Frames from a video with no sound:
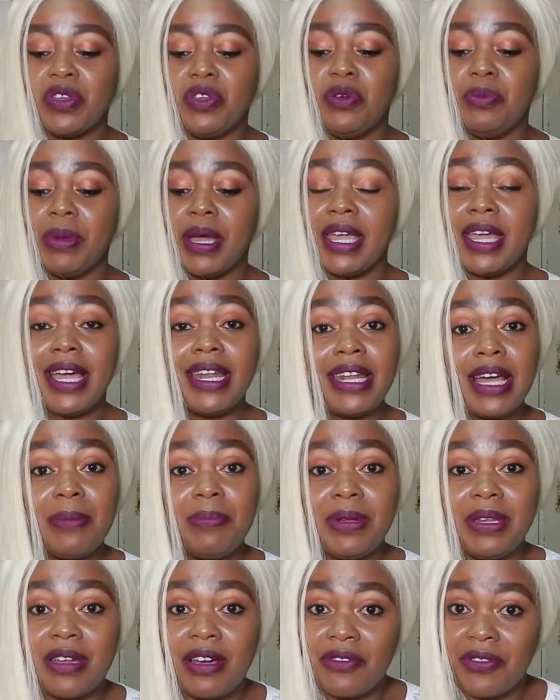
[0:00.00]
You may end
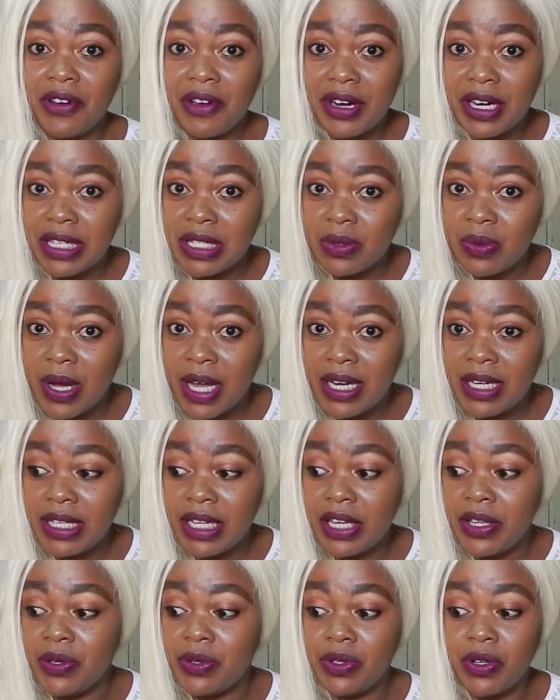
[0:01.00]
up in a forest
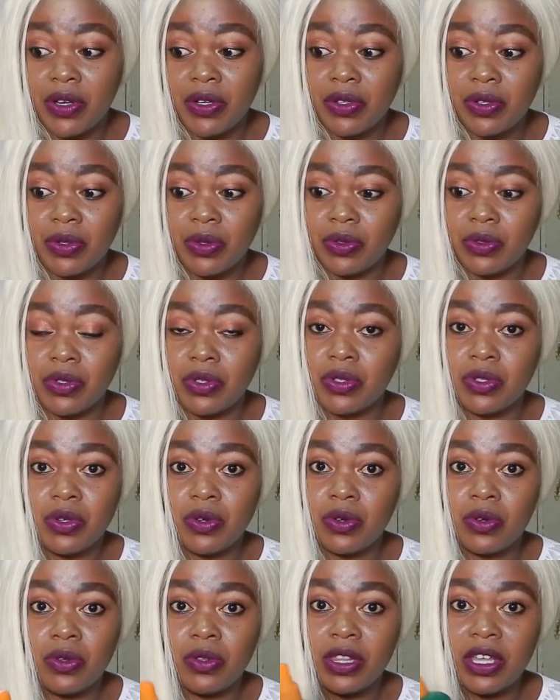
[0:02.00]
one day, you don't know.
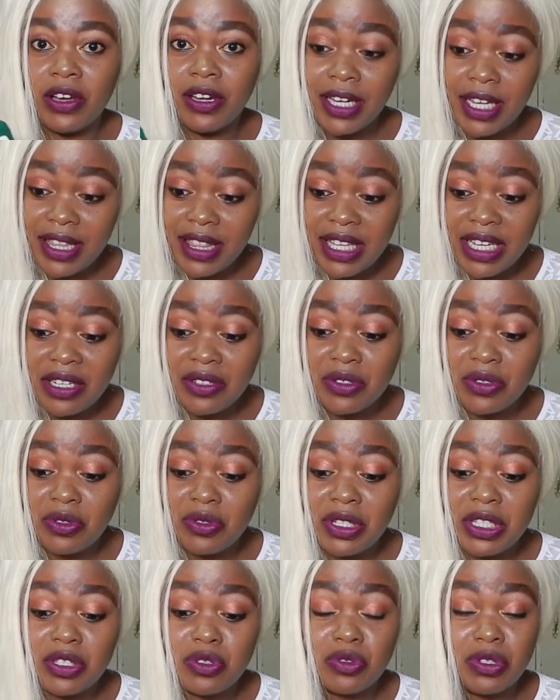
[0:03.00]
So the only thing
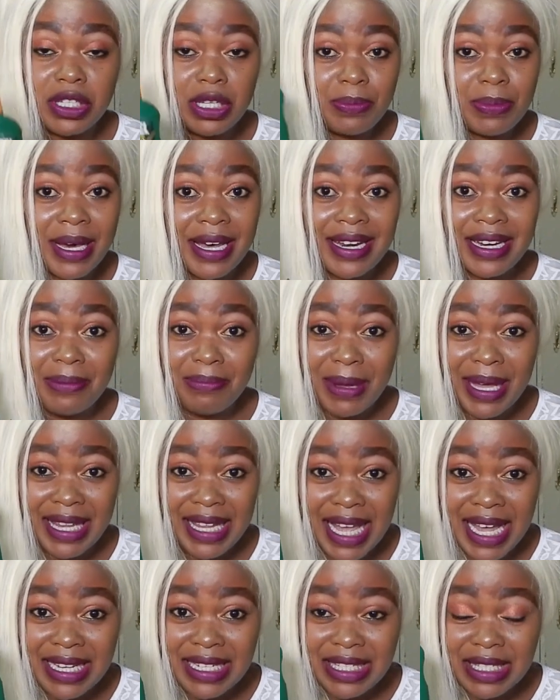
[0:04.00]
to do is to keep a
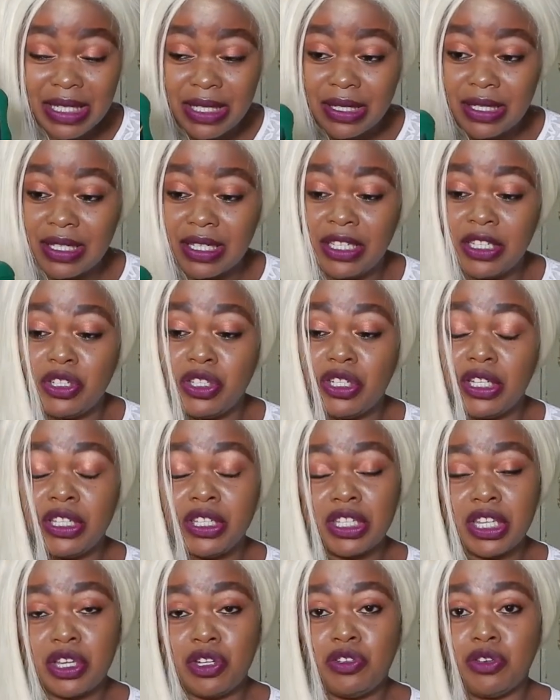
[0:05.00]
repellent
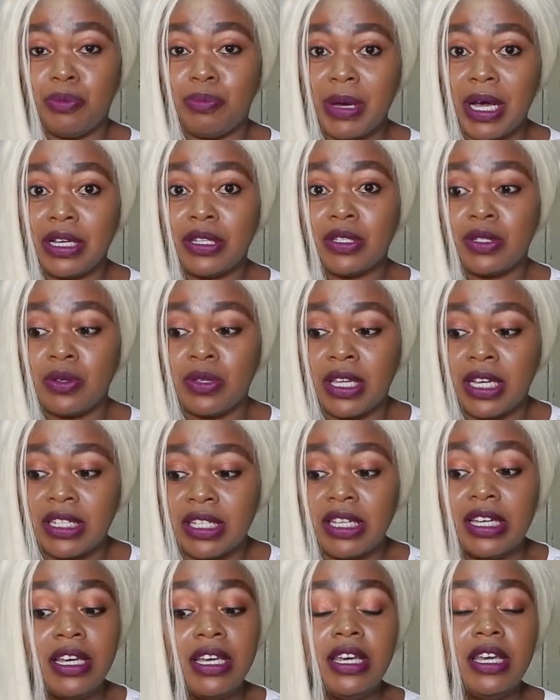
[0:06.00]
inside your bag, so
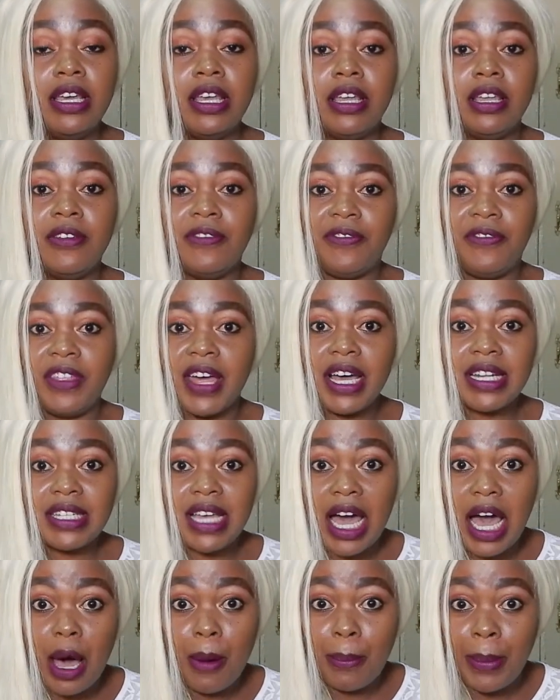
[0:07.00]
that if
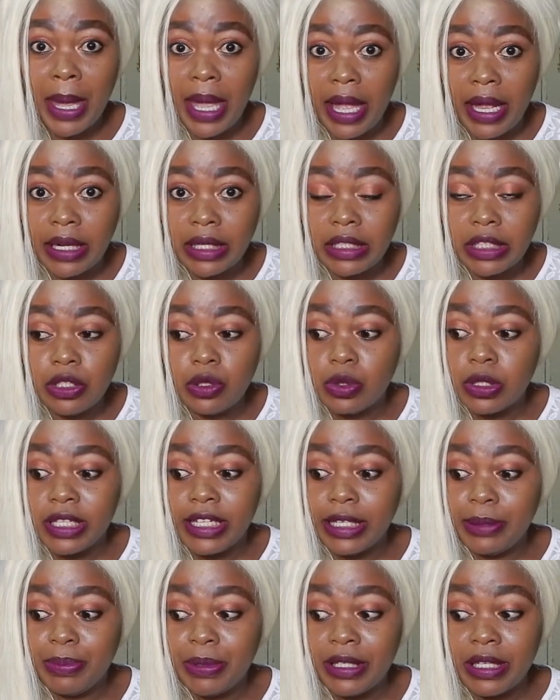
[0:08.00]
that happens, you
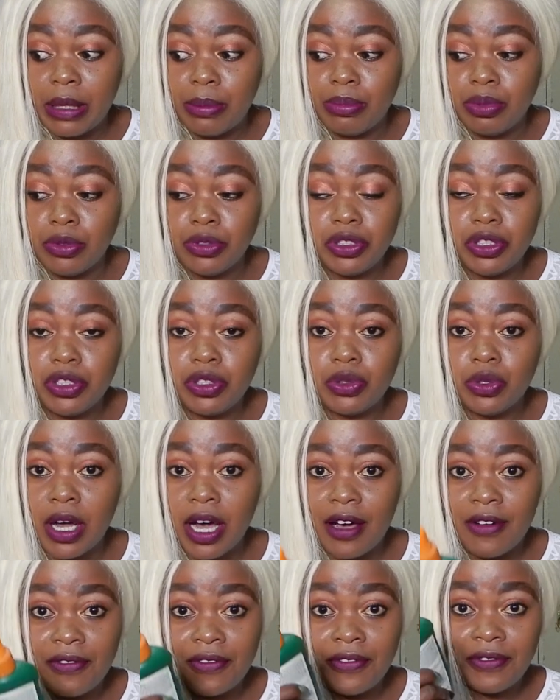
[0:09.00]
sleep in a bush, you
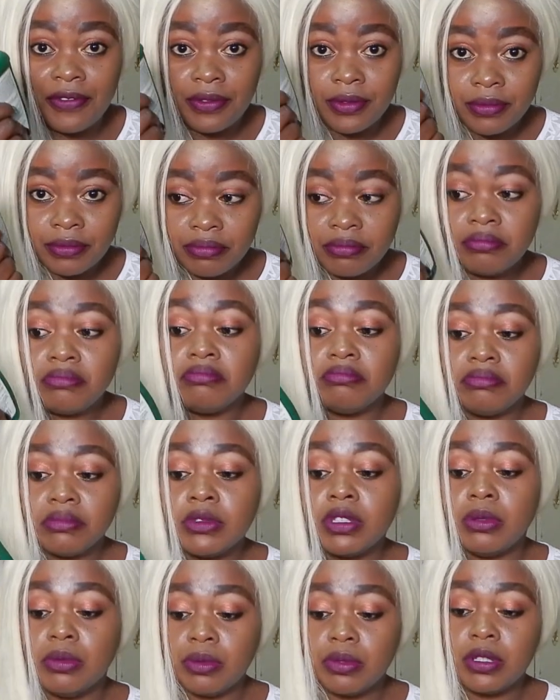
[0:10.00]
have
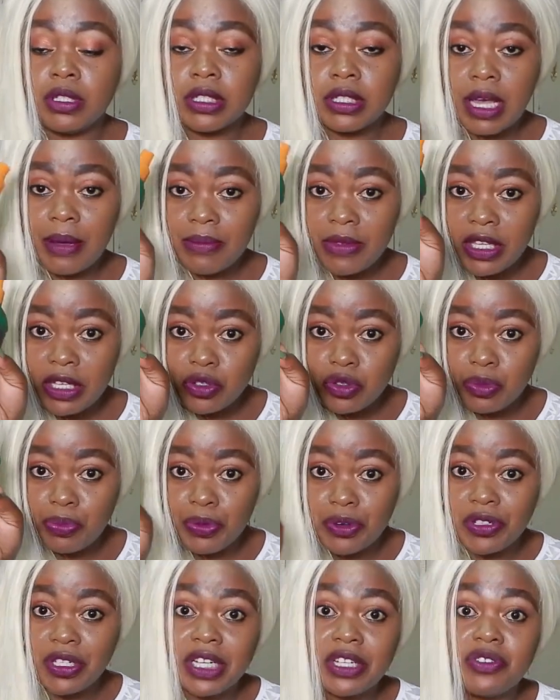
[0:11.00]
something to
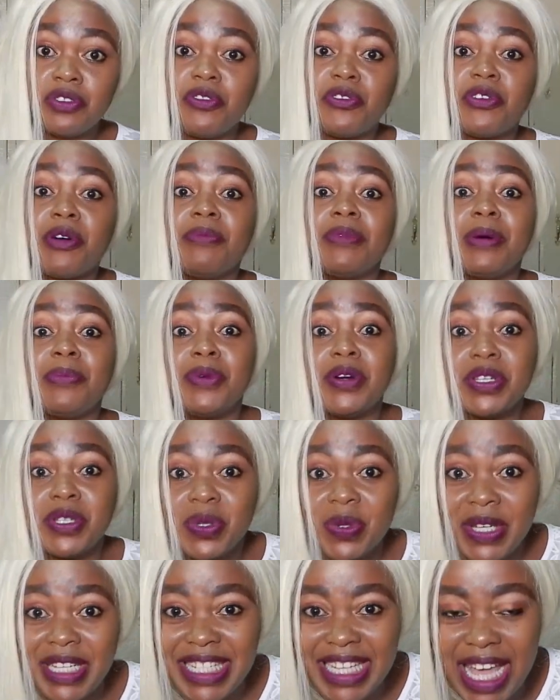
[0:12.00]
protect you from the
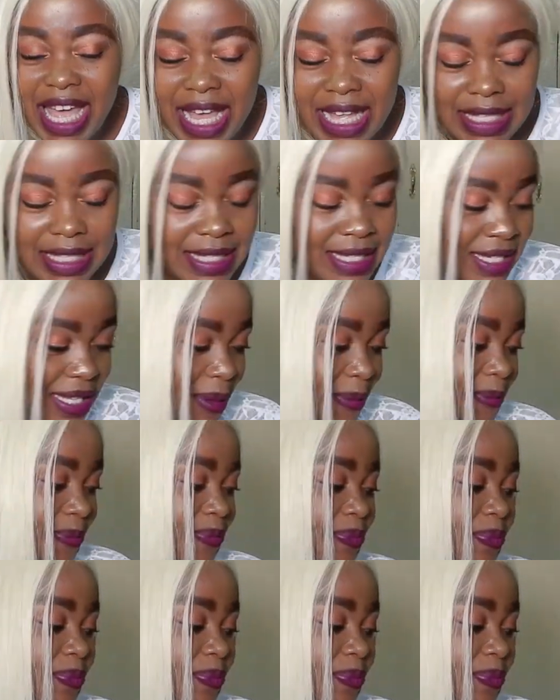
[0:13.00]
mosquitoes.